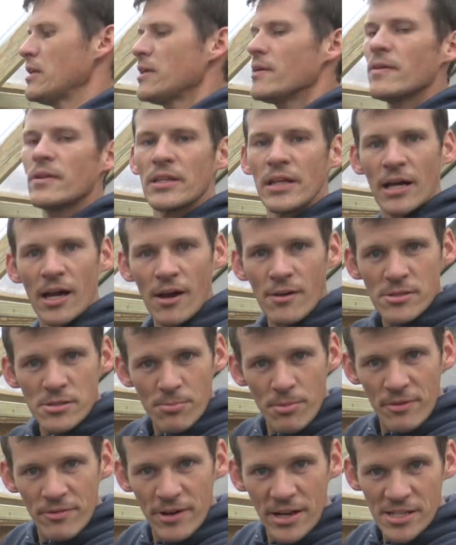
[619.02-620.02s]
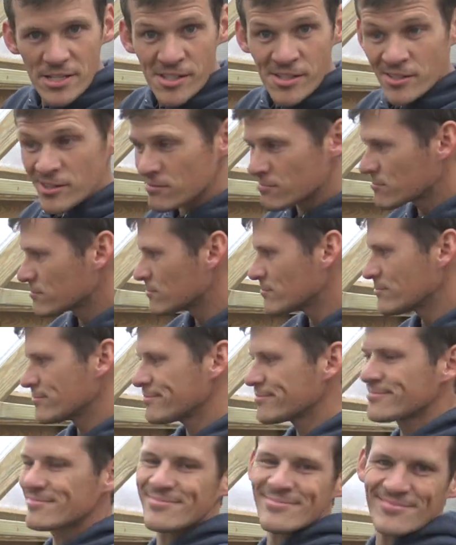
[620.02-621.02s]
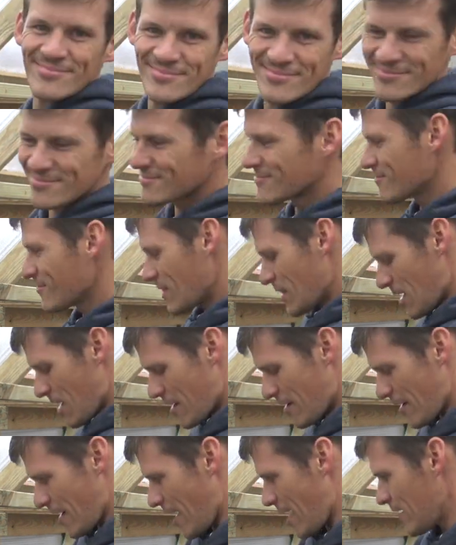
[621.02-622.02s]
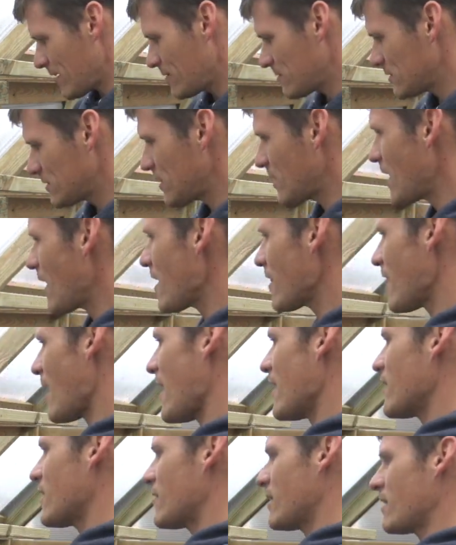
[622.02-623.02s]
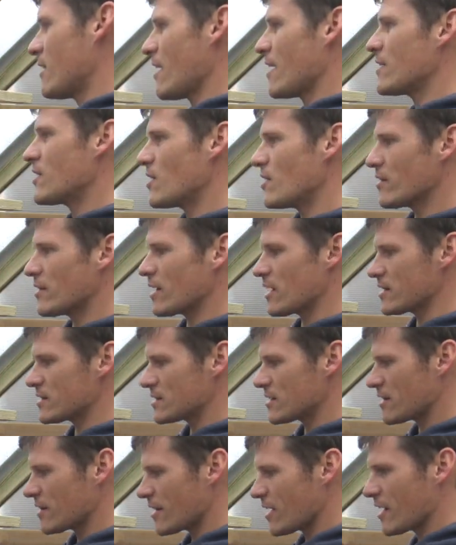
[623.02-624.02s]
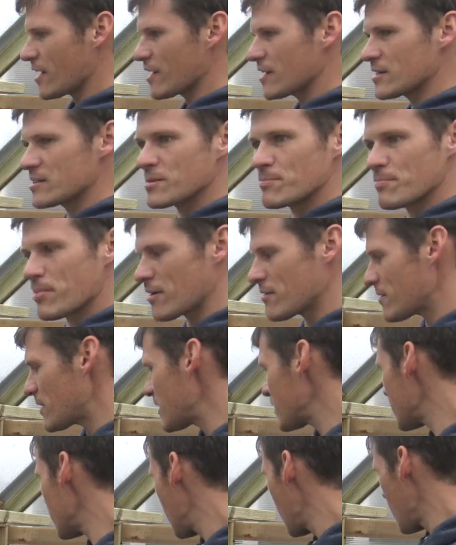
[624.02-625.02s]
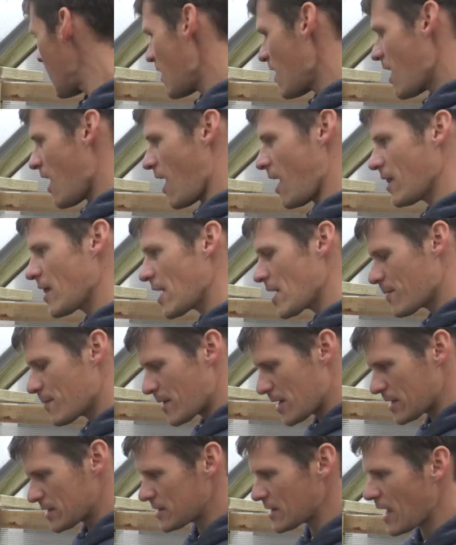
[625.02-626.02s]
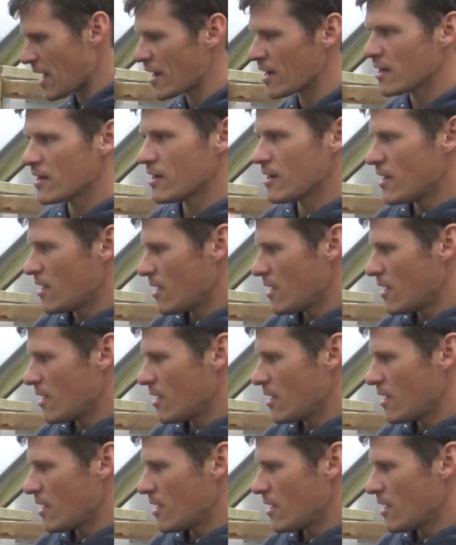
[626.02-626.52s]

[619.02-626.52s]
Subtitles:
You'd think I was professional. Alright, so now that I know that it's in there, it's perfect, I like where it's at,